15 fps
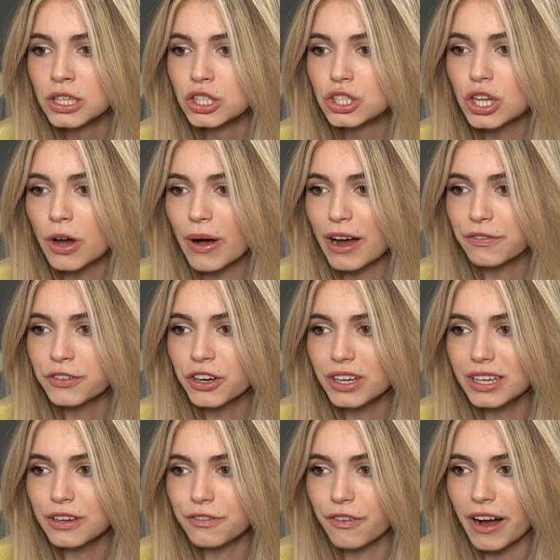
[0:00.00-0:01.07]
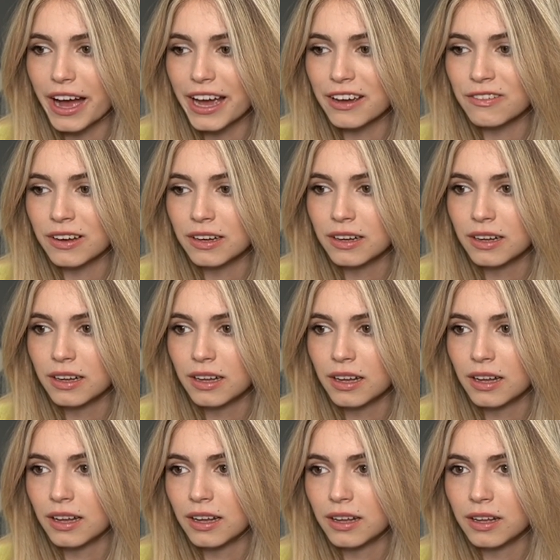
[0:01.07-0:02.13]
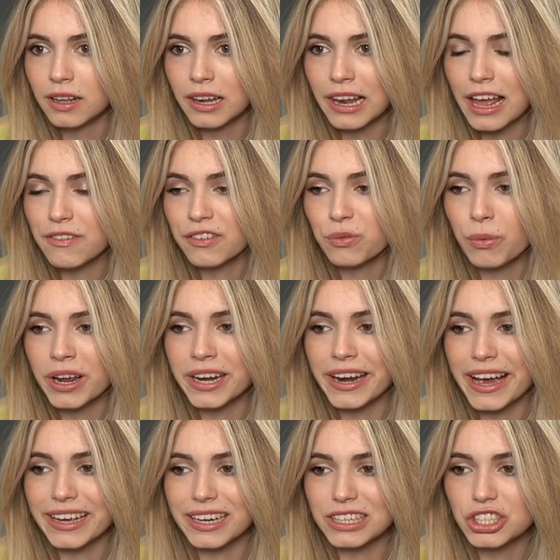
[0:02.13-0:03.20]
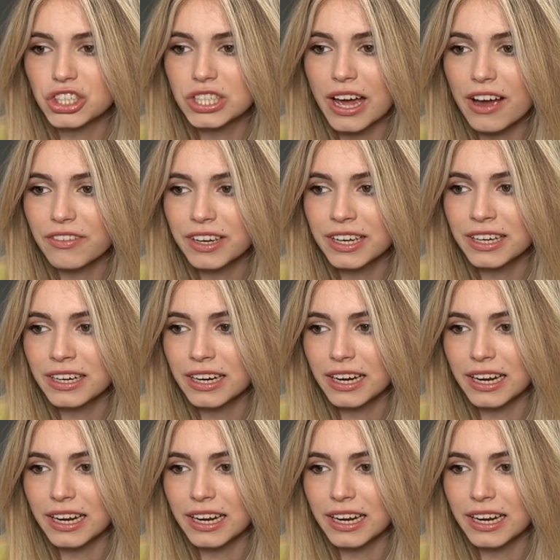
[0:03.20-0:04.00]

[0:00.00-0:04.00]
So after e5, Levin went knight h7,